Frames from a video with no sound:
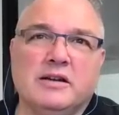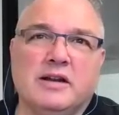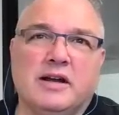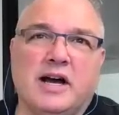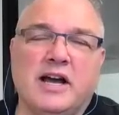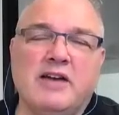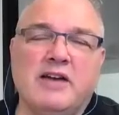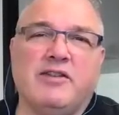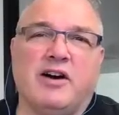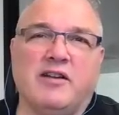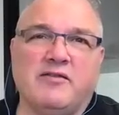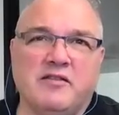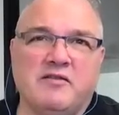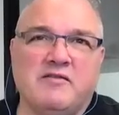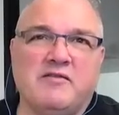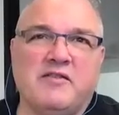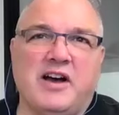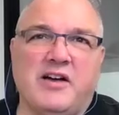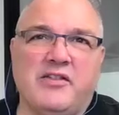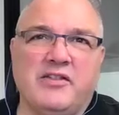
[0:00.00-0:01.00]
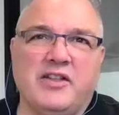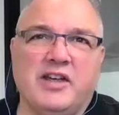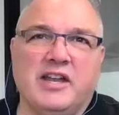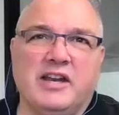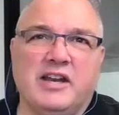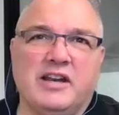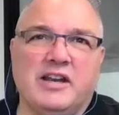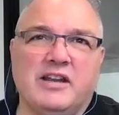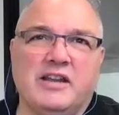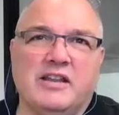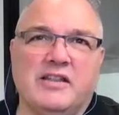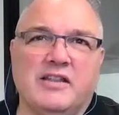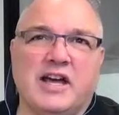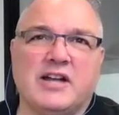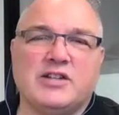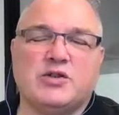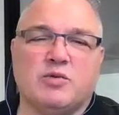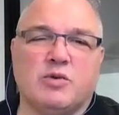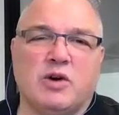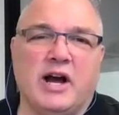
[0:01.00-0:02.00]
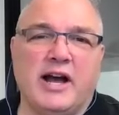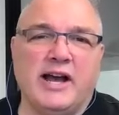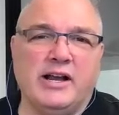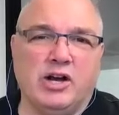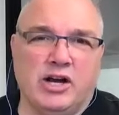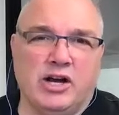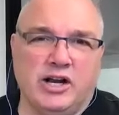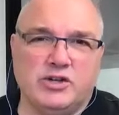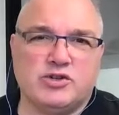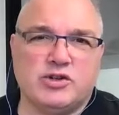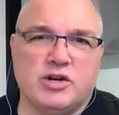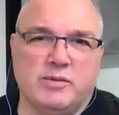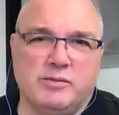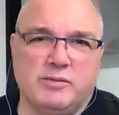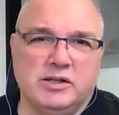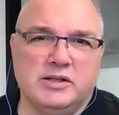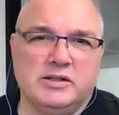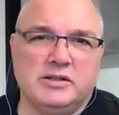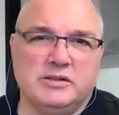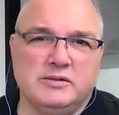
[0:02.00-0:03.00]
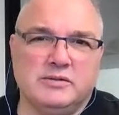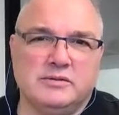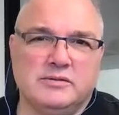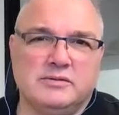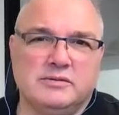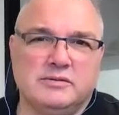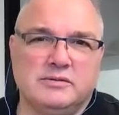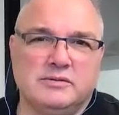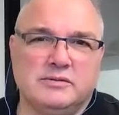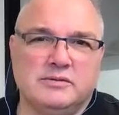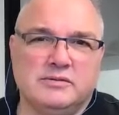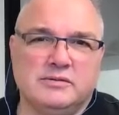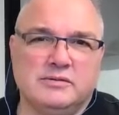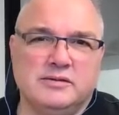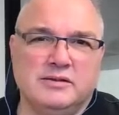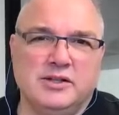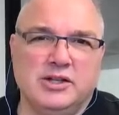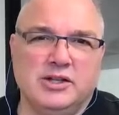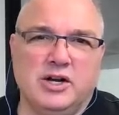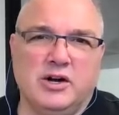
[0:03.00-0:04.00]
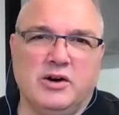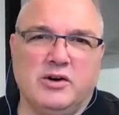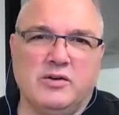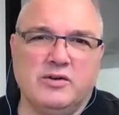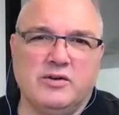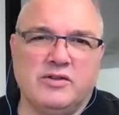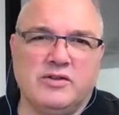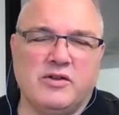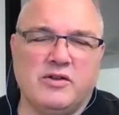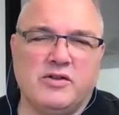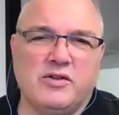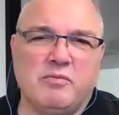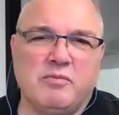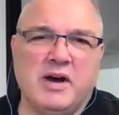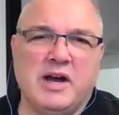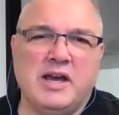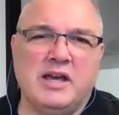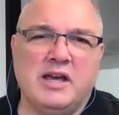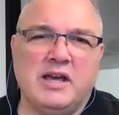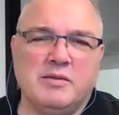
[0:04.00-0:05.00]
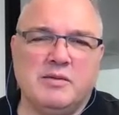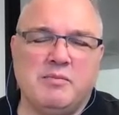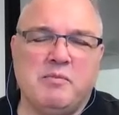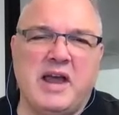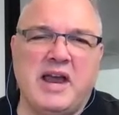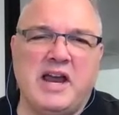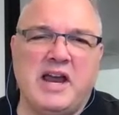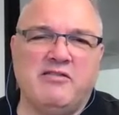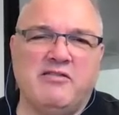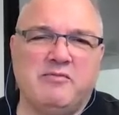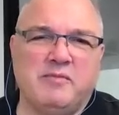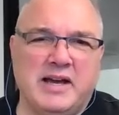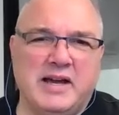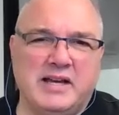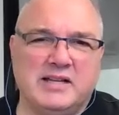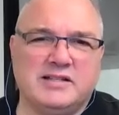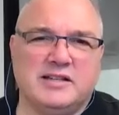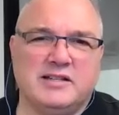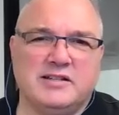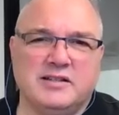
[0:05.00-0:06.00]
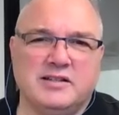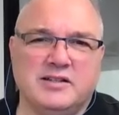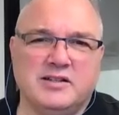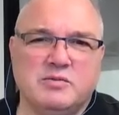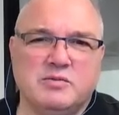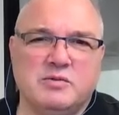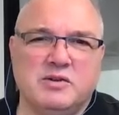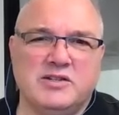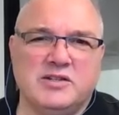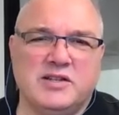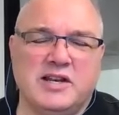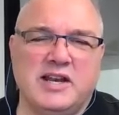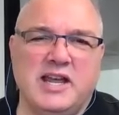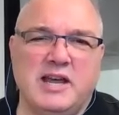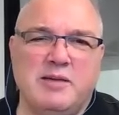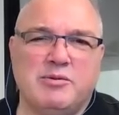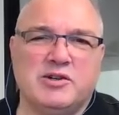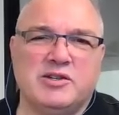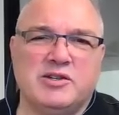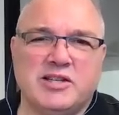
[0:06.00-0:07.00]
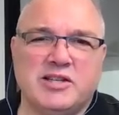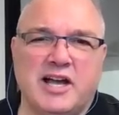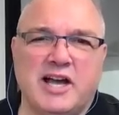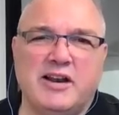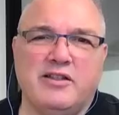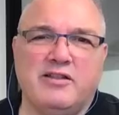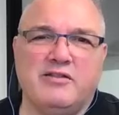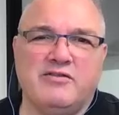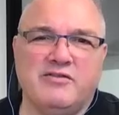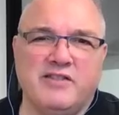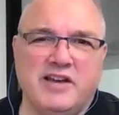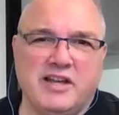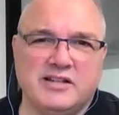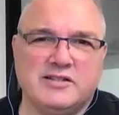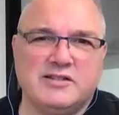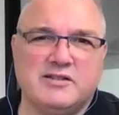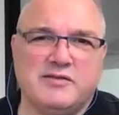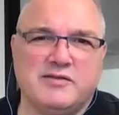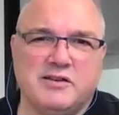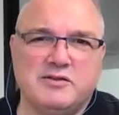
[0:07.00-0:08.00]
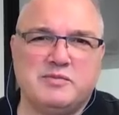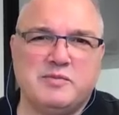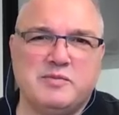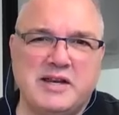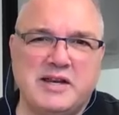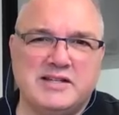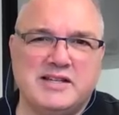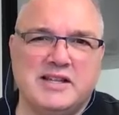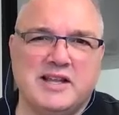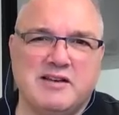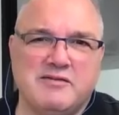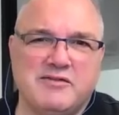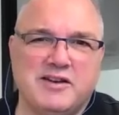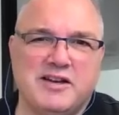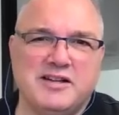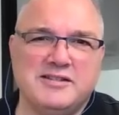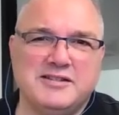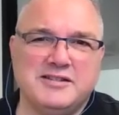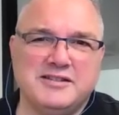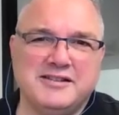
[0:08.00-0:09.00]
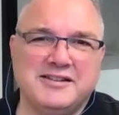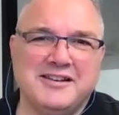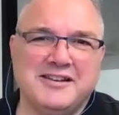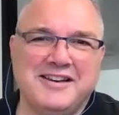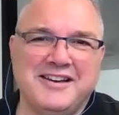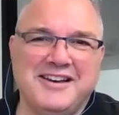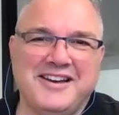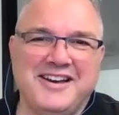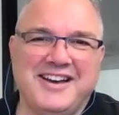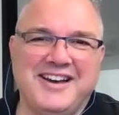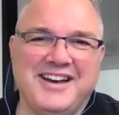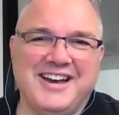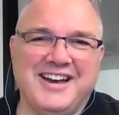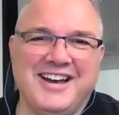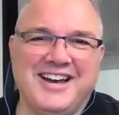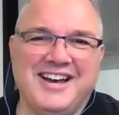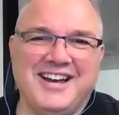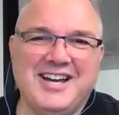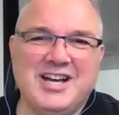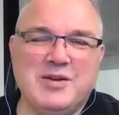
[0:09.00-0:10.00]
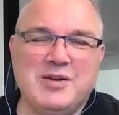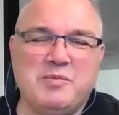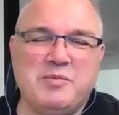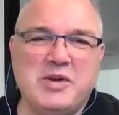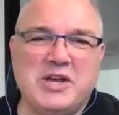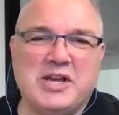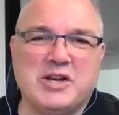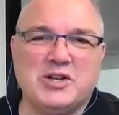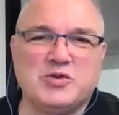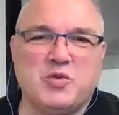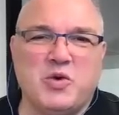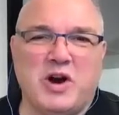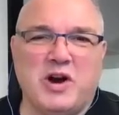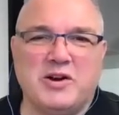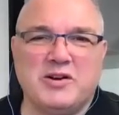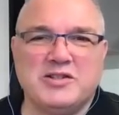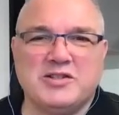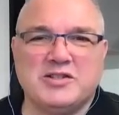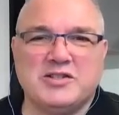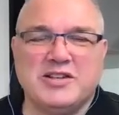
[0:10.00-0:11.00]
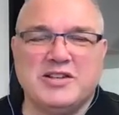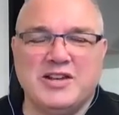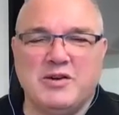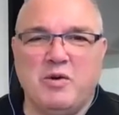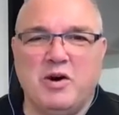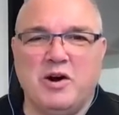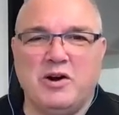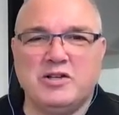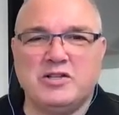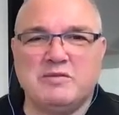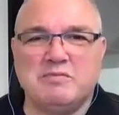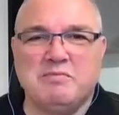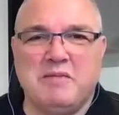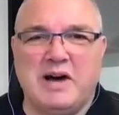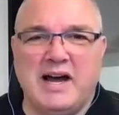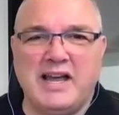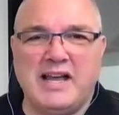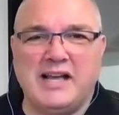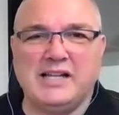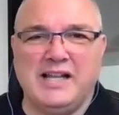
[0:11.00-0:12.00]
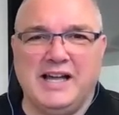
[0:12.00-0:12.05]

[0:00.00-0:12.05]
I've often found that that's where I got in trouble. The bane of my existence was the neighbor's side of the fence. If I was painting that fence, because where does my